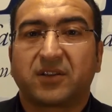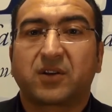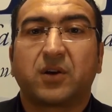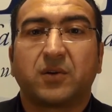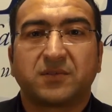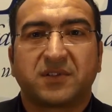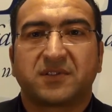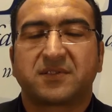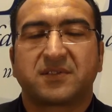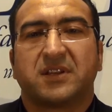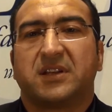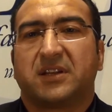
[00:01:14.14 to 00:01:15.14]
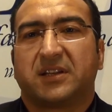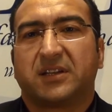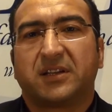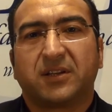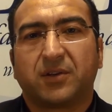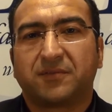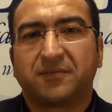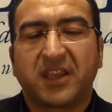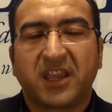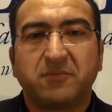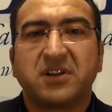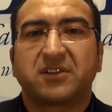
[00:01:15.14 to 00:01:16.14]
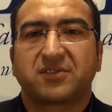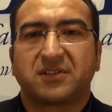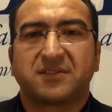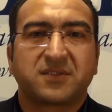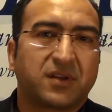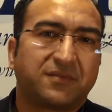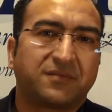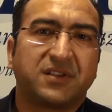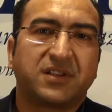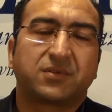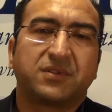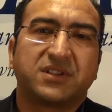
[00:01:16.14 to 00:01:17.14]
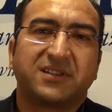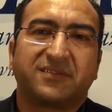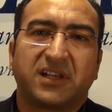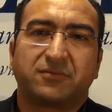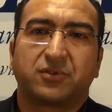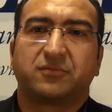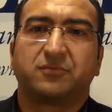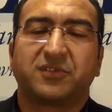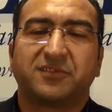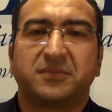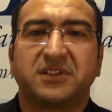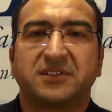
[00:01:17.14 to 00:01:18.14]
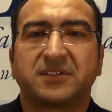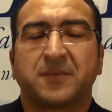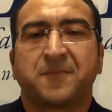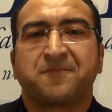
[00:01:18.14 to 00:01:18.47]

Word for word: causes of the emergence of the 20 February movement,